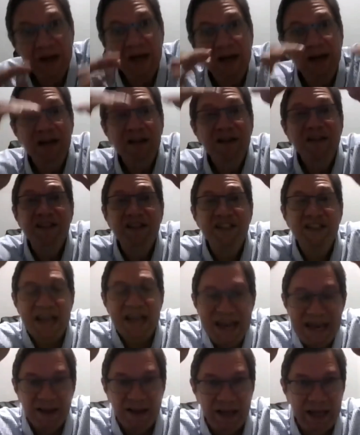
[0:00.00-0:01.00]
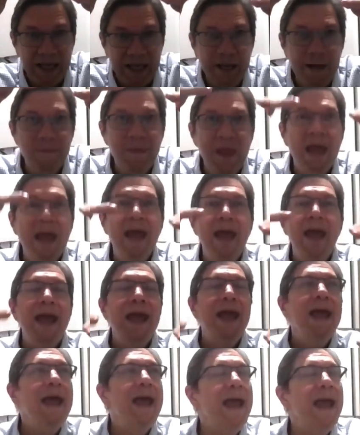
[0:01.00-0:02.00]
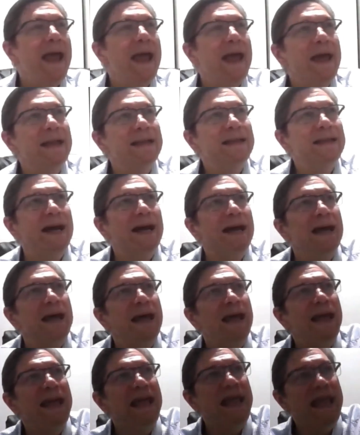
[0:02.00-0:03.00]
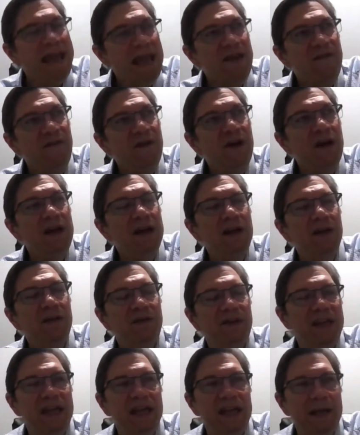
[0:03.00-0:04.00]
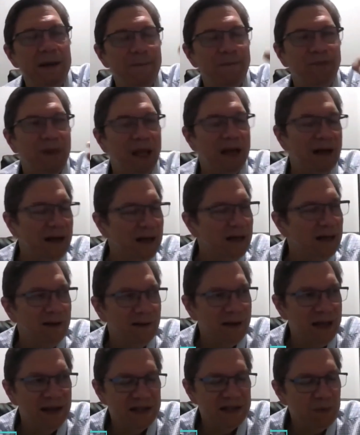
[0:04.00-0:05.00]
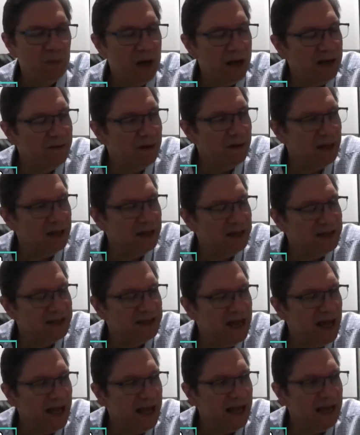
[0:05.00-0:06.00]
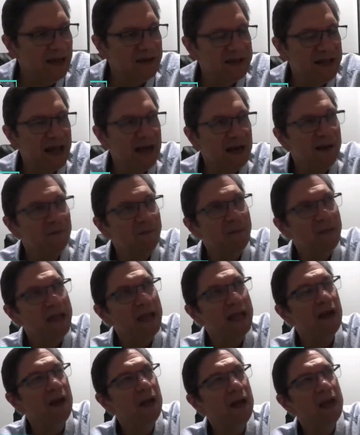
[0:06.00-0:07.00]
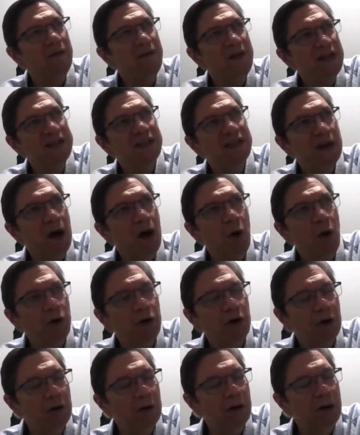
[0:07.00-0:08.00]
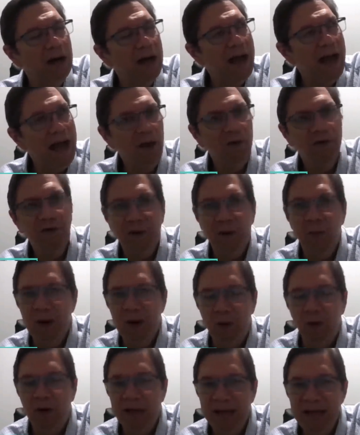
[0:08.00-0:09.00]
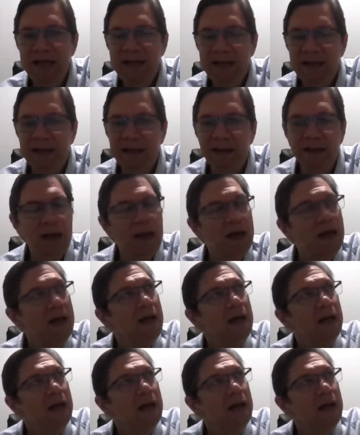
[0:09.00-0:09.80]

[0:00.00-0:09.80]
the ceiling. And even the, uh, and that's what I uh, say is that in, in this older house that we were in,